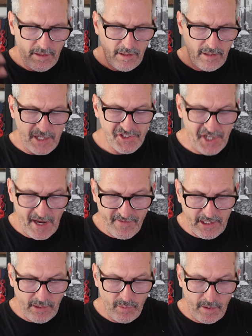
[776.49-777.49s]

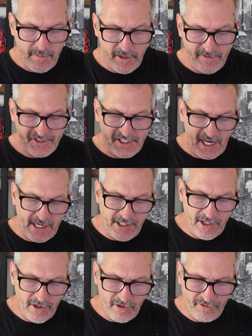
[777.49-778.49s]
Longevity removes 10
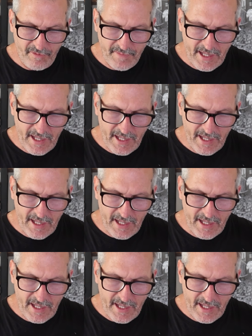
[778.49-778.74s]
years from